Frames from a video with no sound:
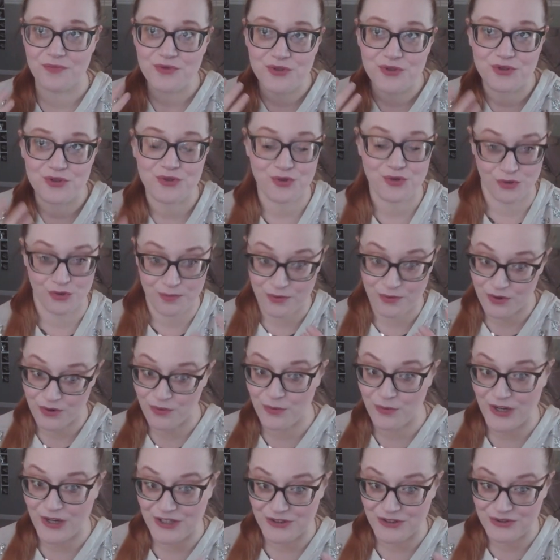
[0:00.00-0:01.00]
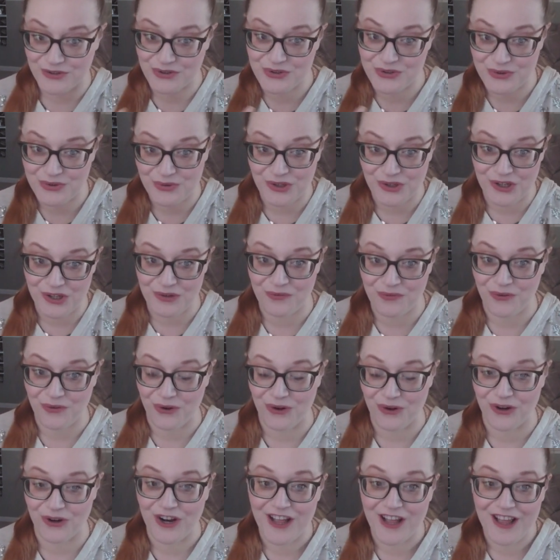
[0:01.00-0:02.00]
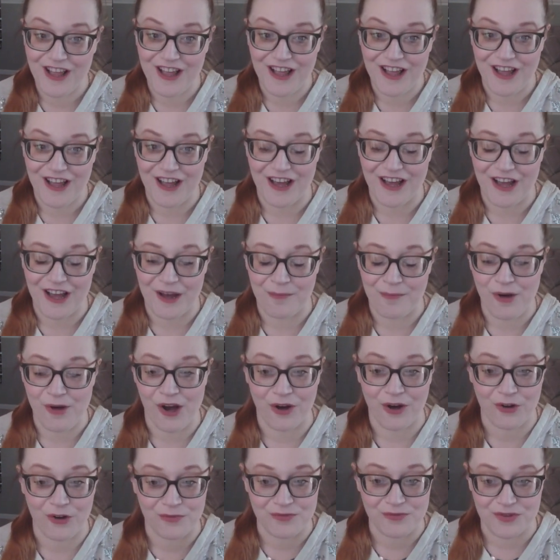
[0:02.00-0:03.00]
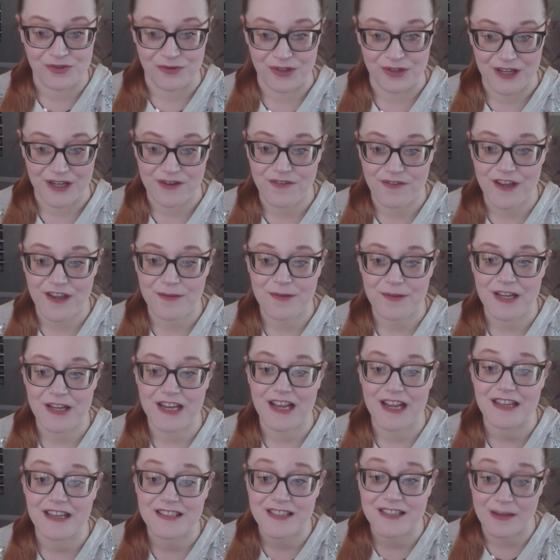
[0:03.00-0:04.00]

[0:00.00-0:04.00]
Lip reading: super well suited for a homeschooling family.